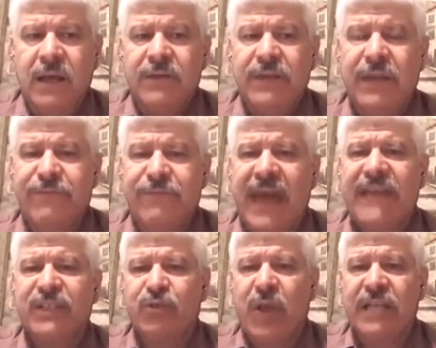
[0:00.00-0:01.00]
they
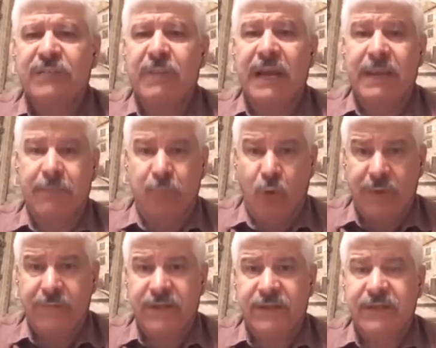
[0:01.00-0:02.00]
fast-tracked my
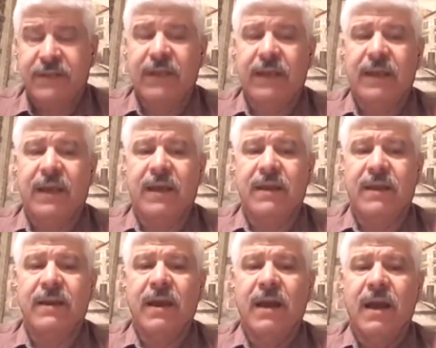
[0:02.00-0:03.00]
appointment, and
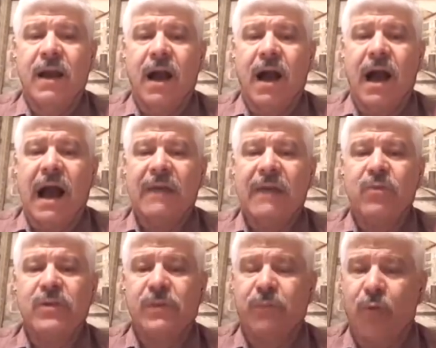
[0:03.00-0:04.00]
I
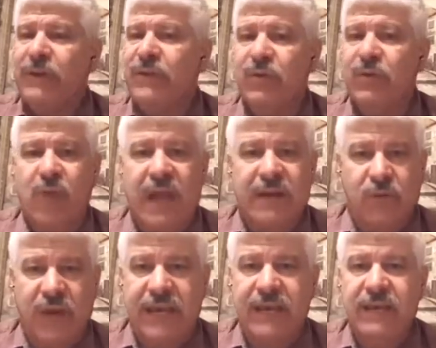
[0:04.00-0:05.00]
was appointed right
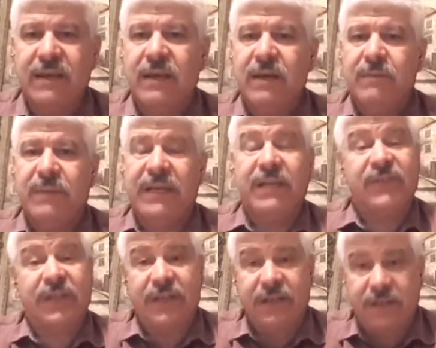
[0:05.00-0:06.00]
away because
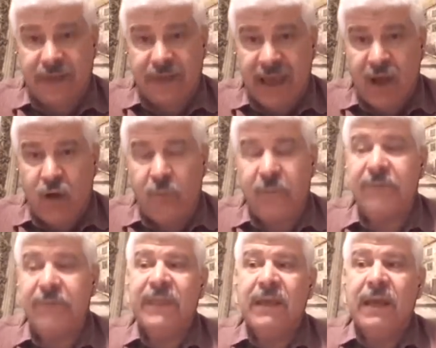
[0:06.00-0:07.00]
they needed the help.
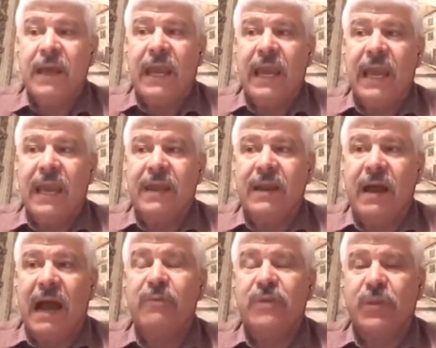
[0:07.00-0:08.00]
And
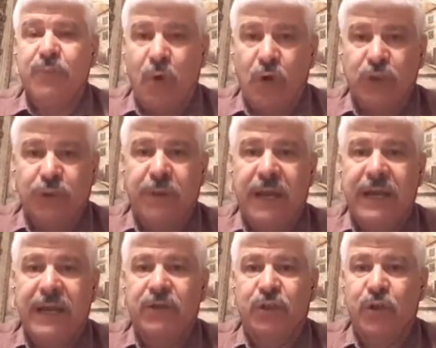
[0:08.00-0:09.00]
I was approached
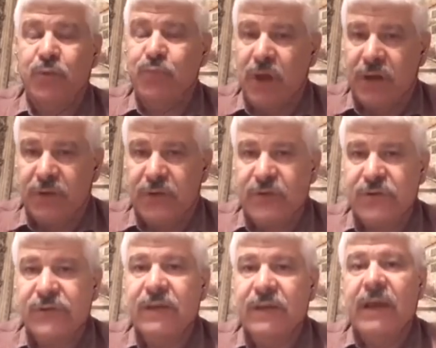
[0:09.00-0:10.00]
by two
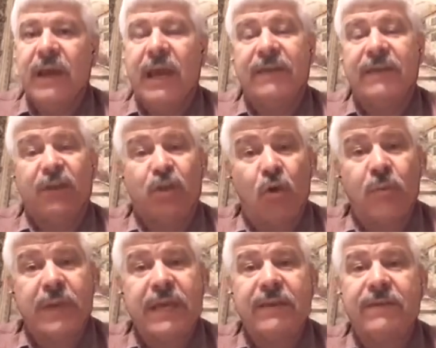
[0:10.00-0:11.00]
brothers, and they told
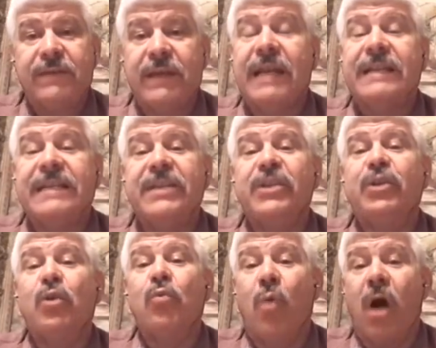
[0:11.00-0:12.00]
me that I needed
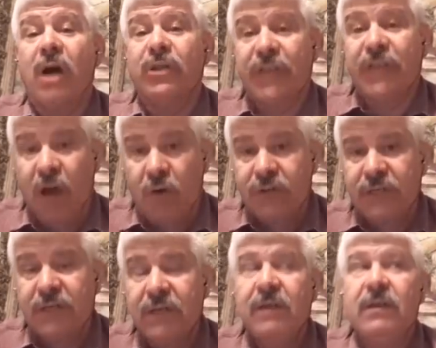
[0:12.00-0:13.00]
to watch out
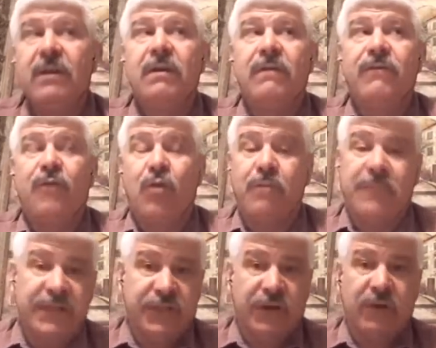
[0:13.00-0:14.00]
for a
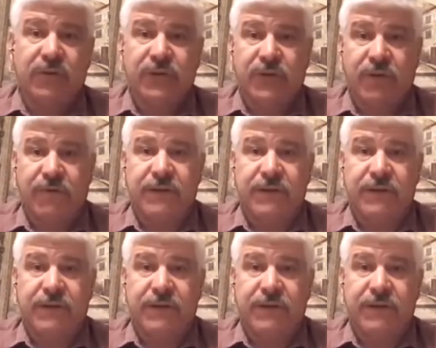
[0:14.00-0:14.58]
ministerial servant.